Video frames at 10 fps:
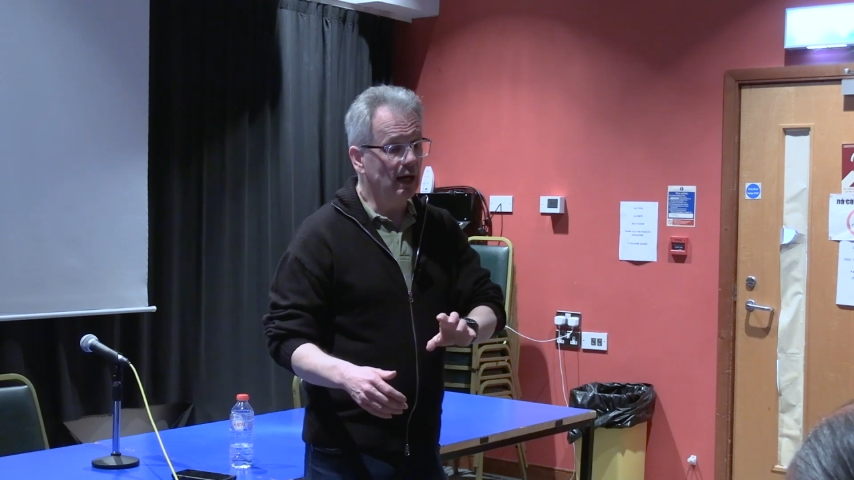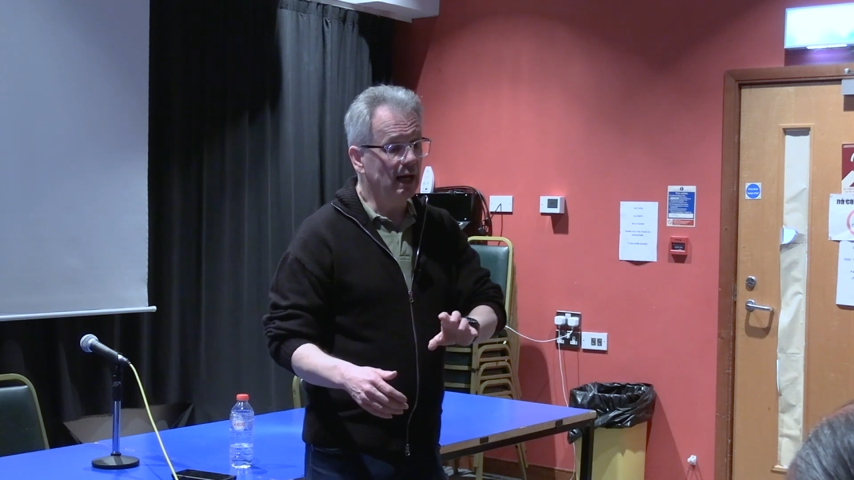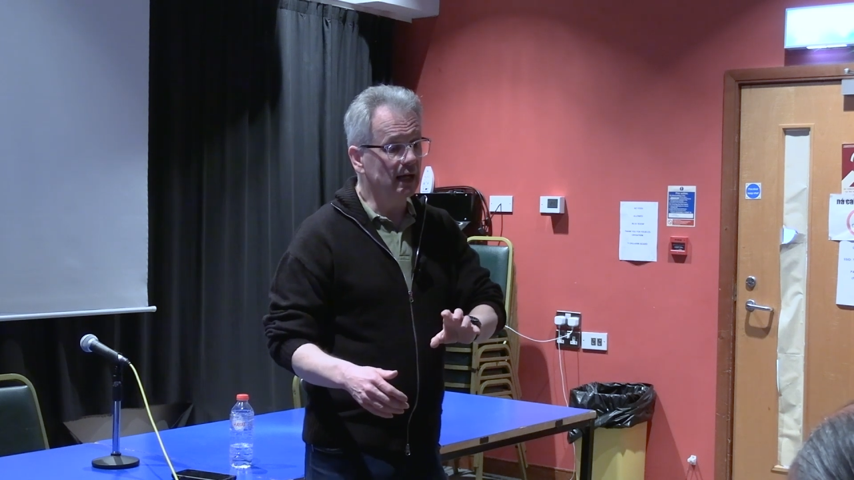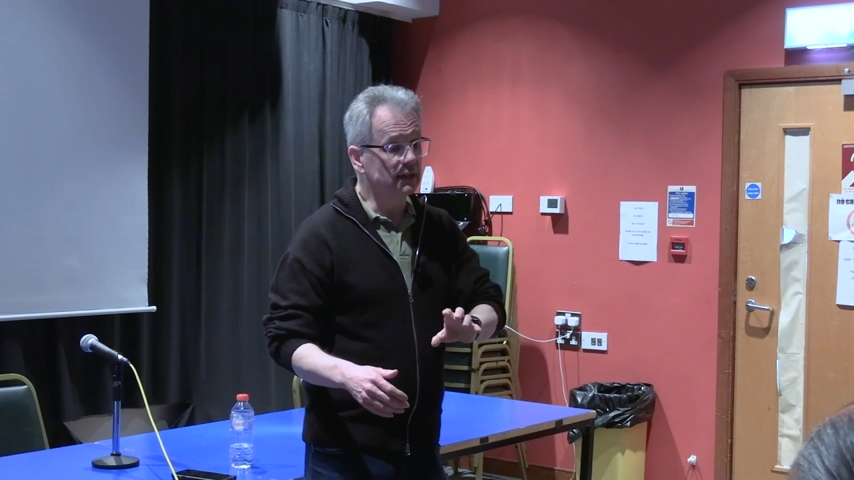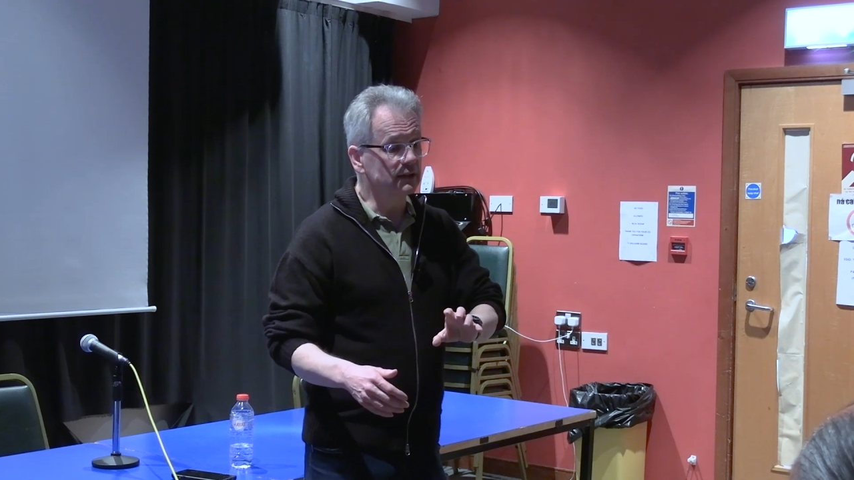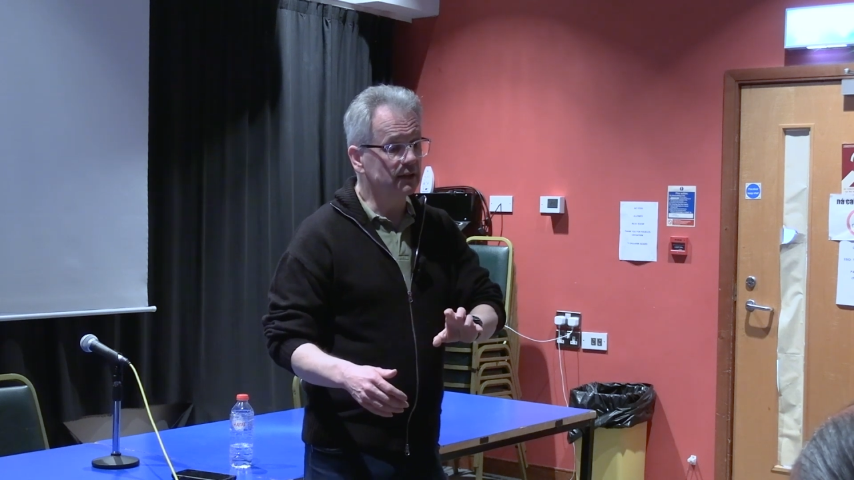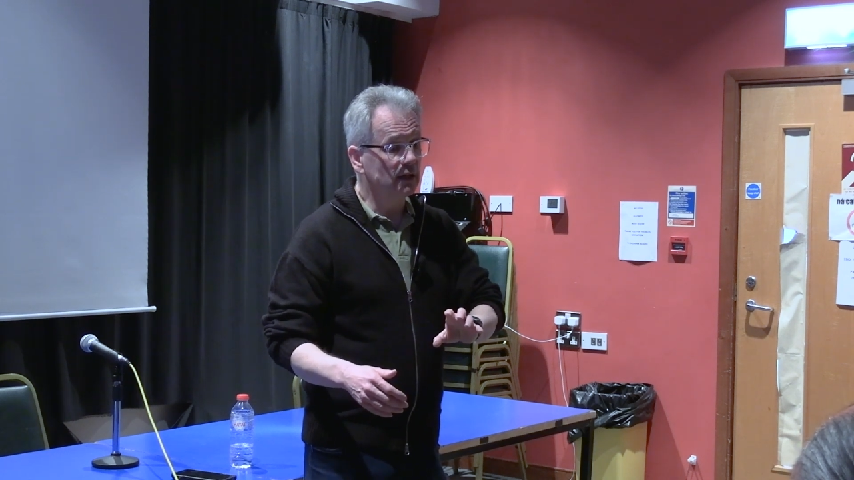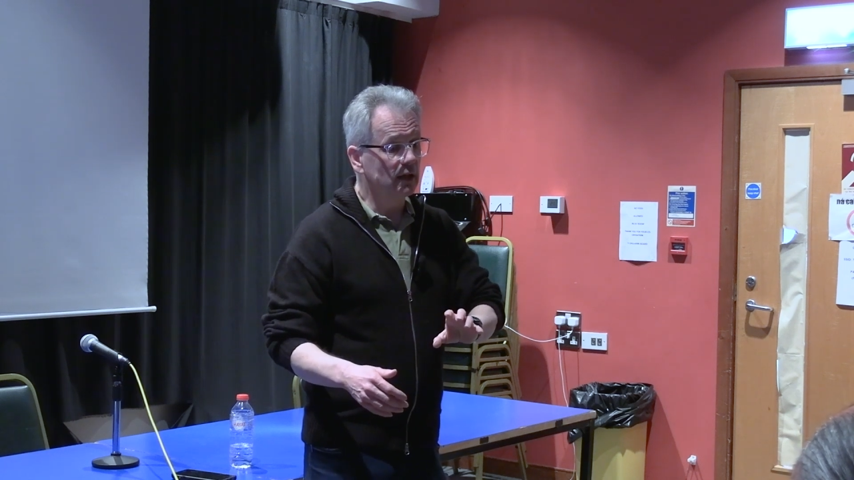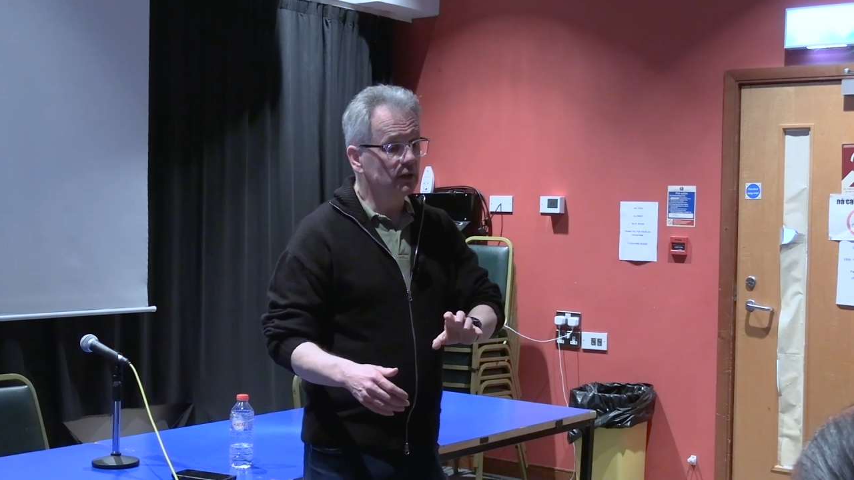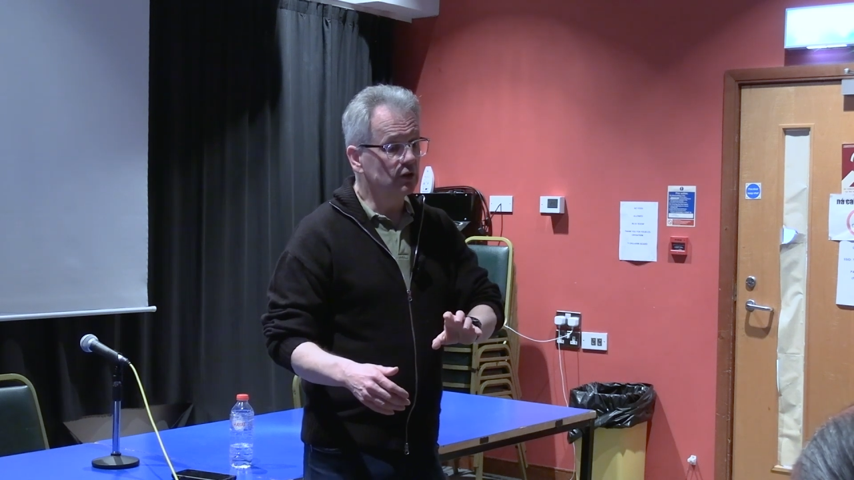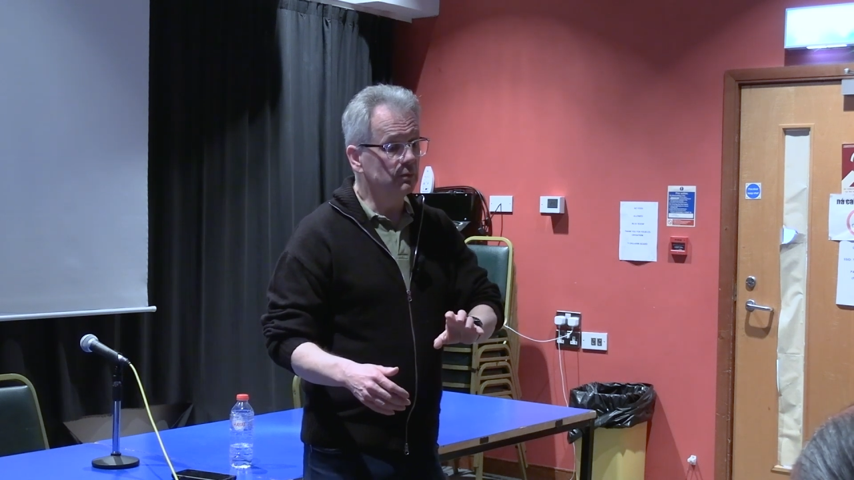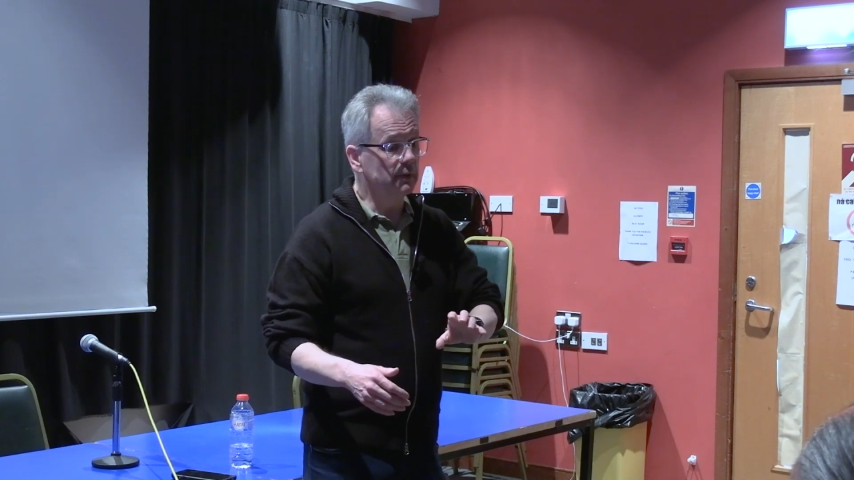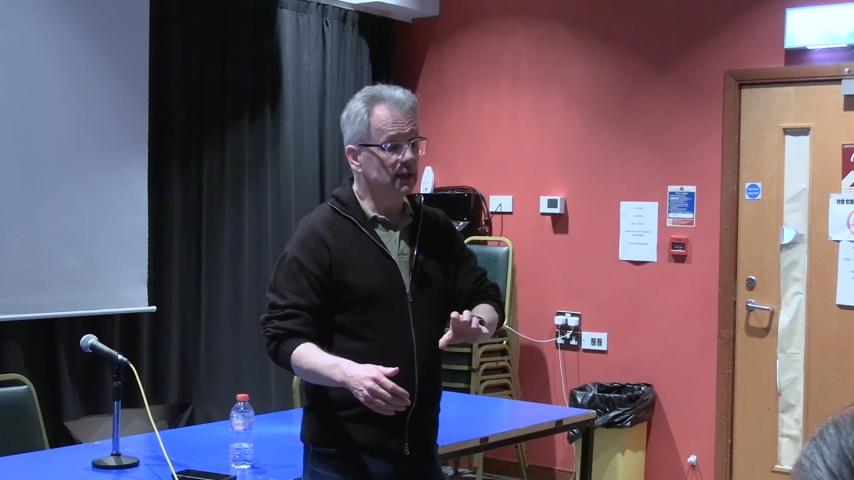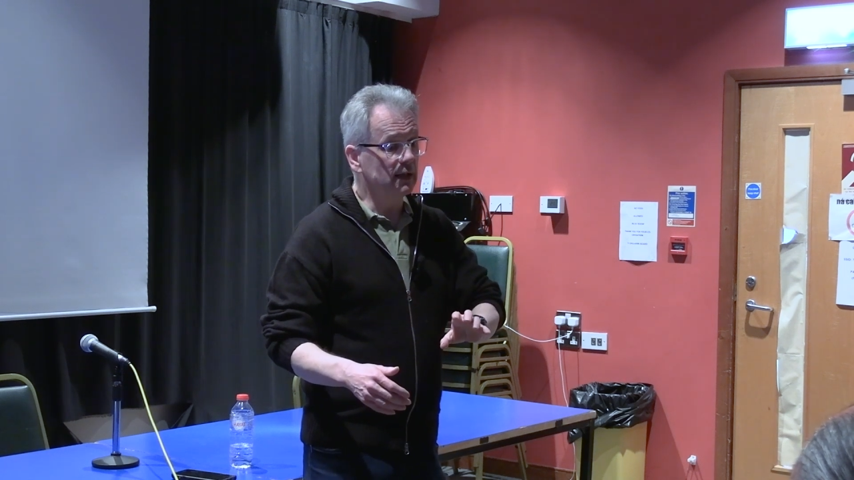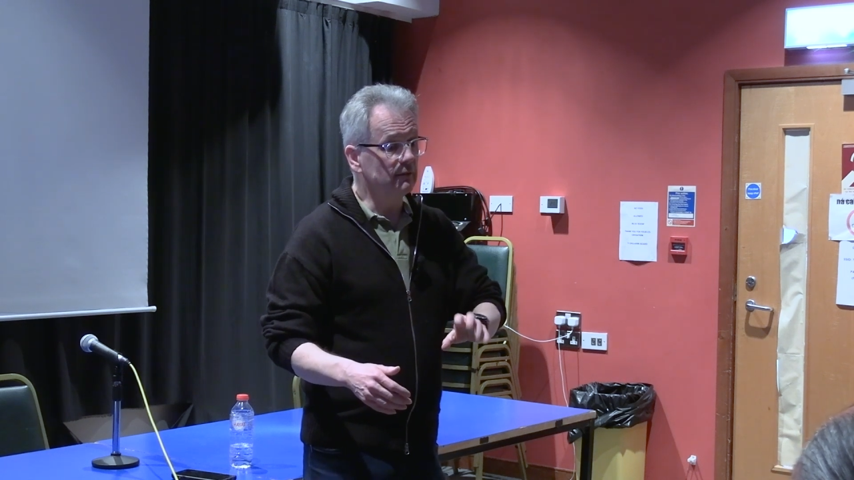And to
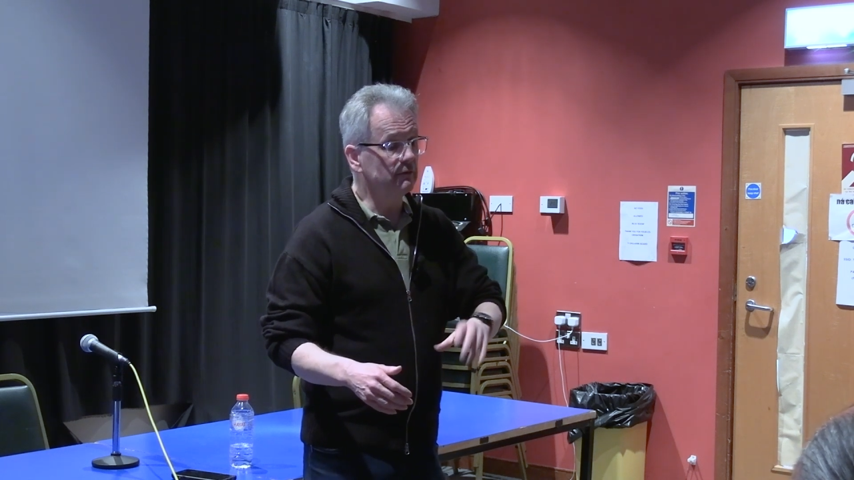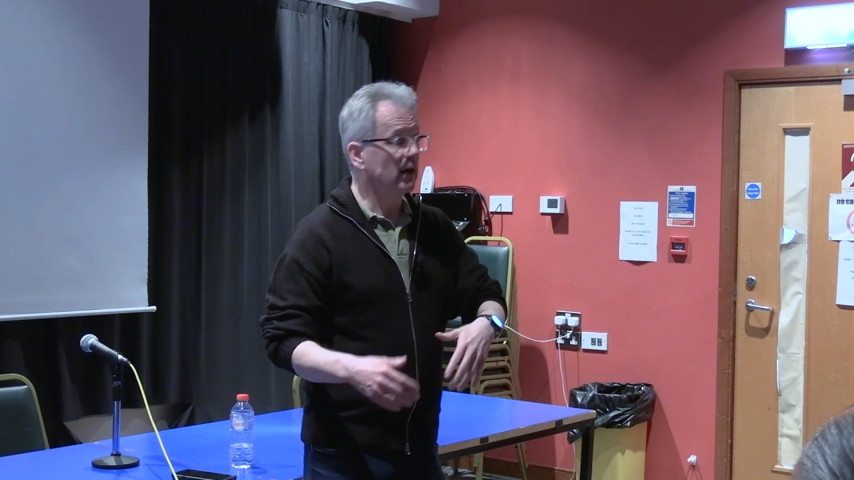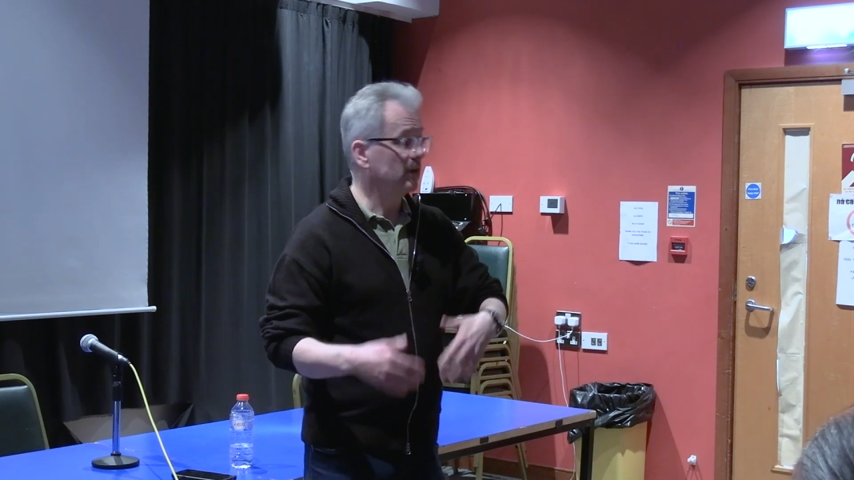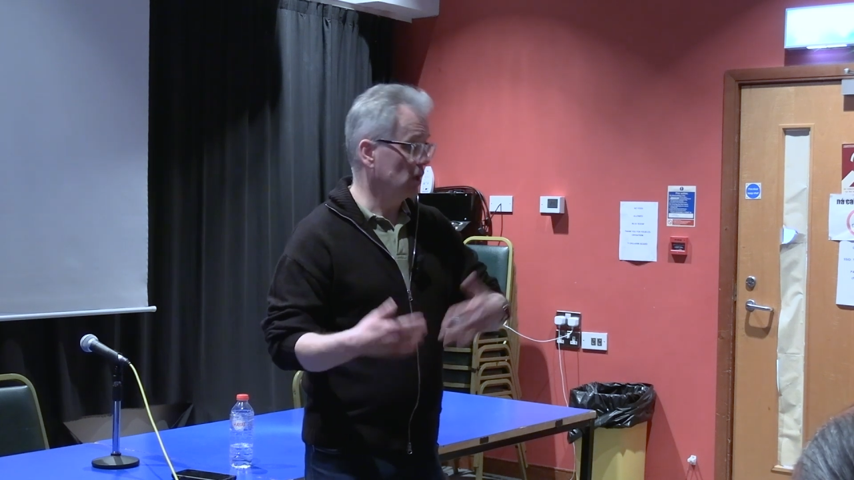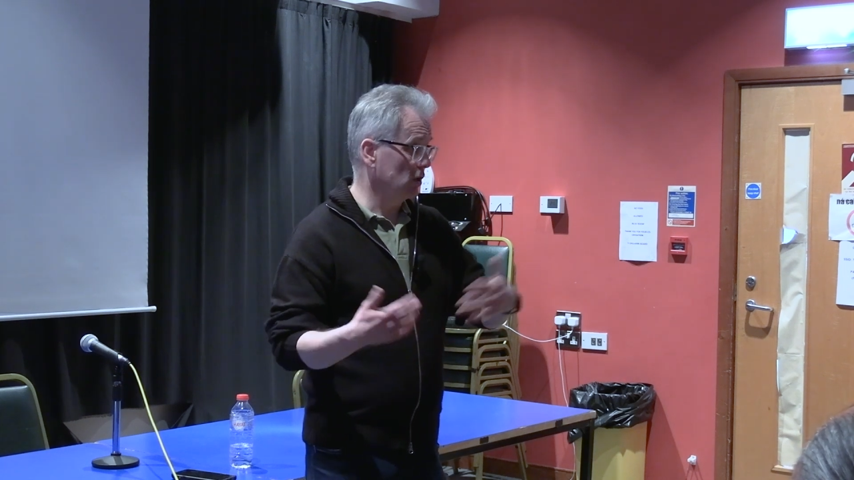be very